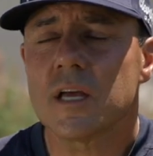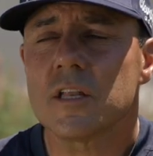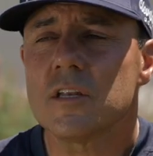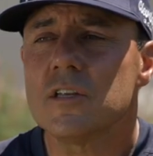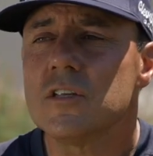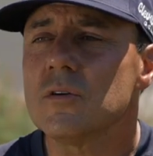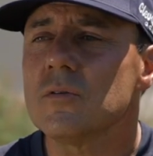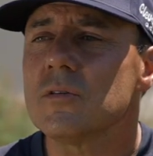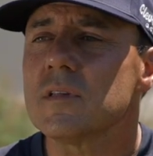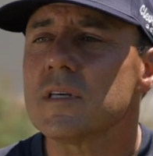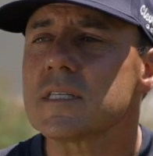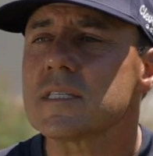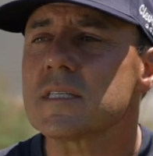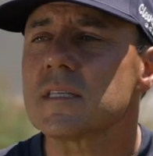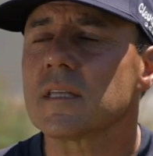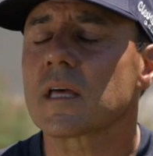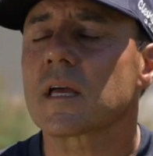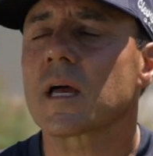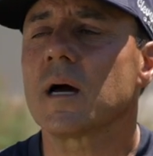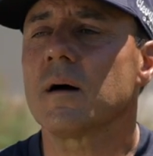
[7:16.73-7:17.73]
Do this
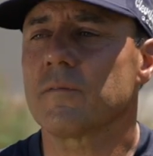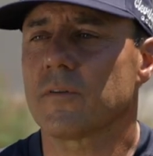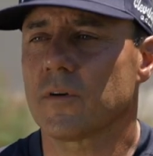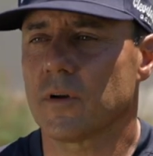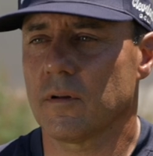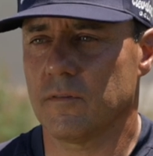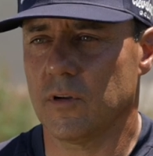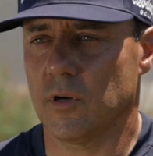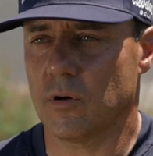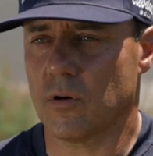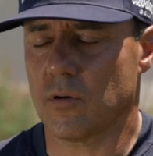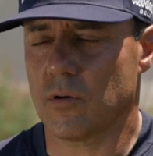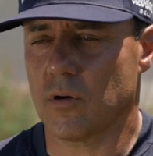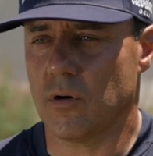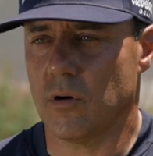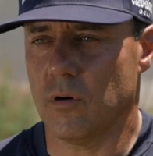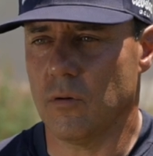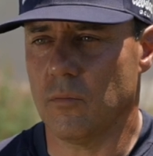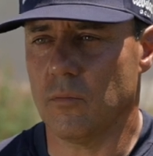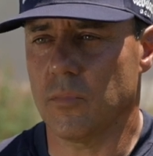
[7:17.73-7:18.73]
in the comfort of your own
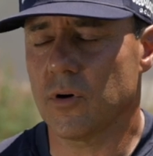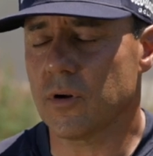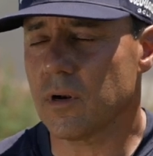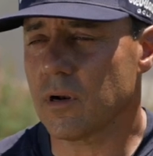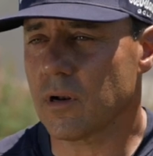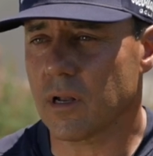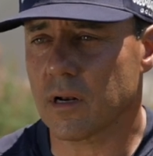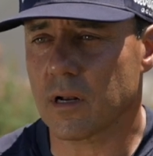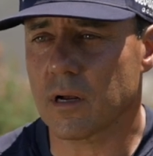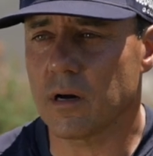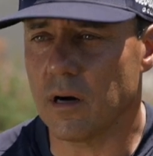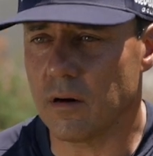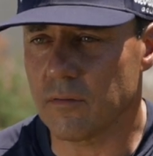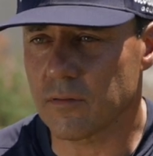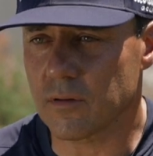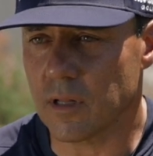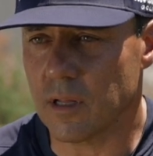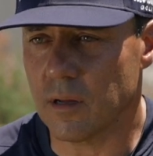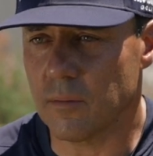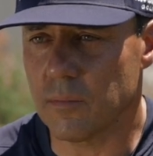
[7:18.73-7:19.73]
home. Put it on a golf
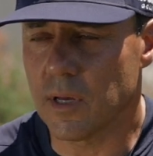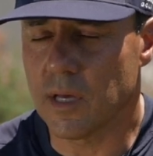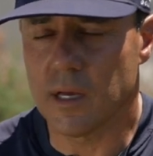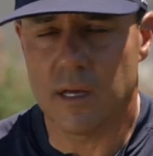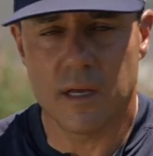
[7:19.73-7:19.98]
club.